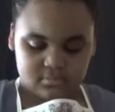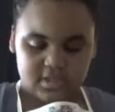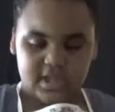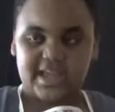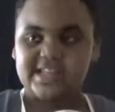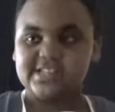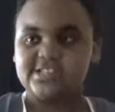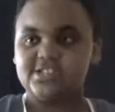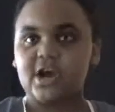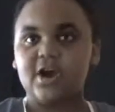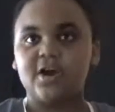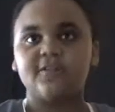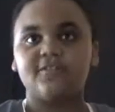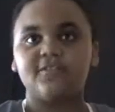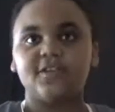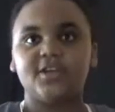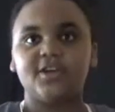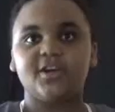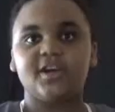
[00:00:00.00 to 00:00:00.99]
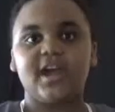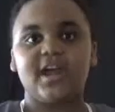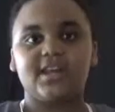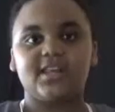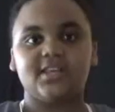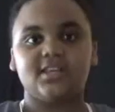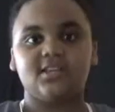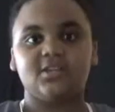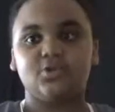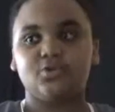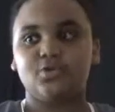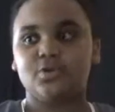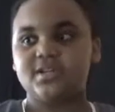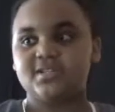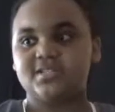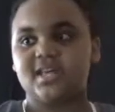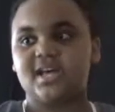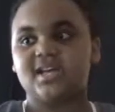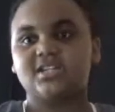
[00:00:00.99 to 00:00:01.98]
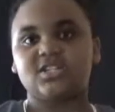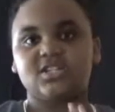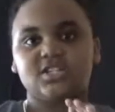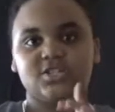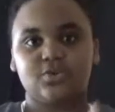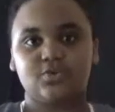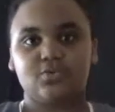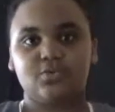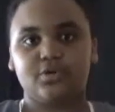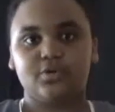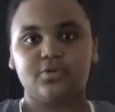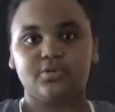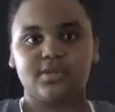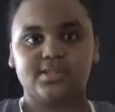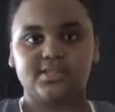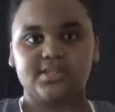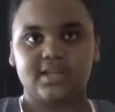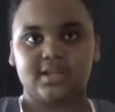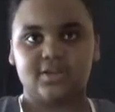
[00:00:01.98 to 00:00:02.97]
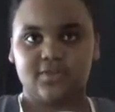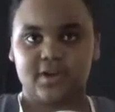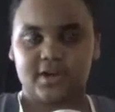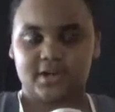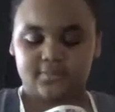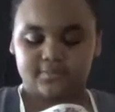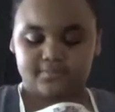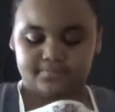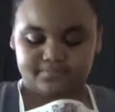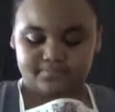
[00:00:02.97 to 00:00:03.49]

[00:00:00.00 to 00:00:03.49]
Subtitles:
And sorry if you hear any noise, that's just the oil that's getting ready.